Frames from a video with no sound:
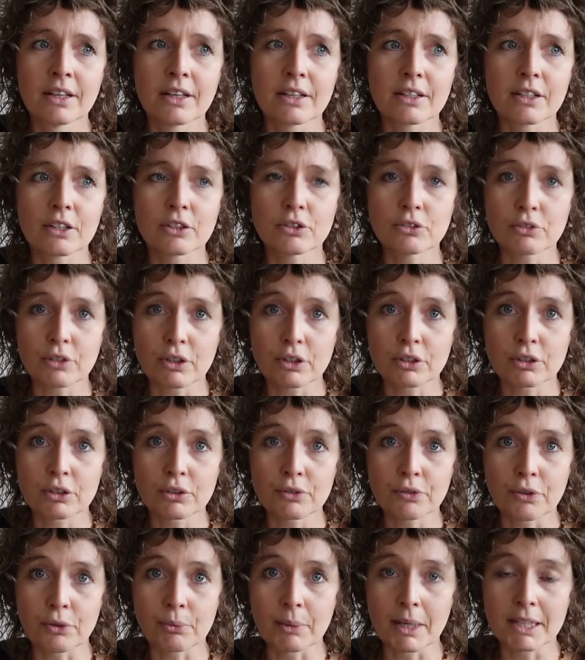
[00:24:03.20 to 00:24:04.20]
constructions
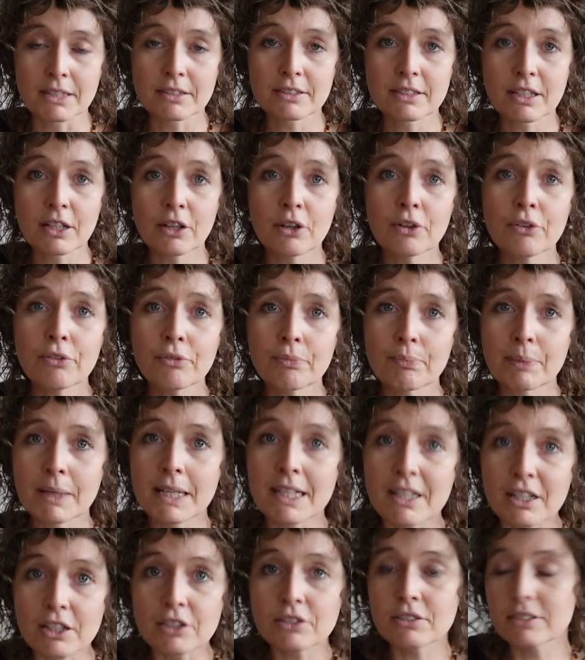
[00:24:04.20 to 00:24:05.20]
for myself
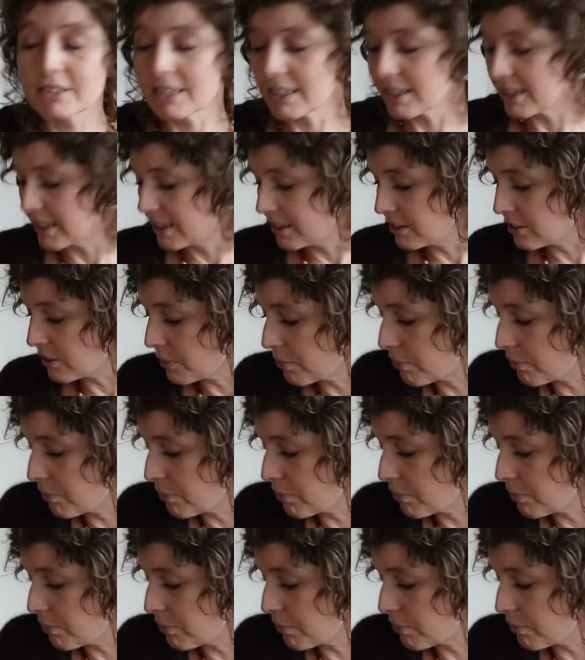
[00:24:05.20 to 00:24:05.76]
because there is a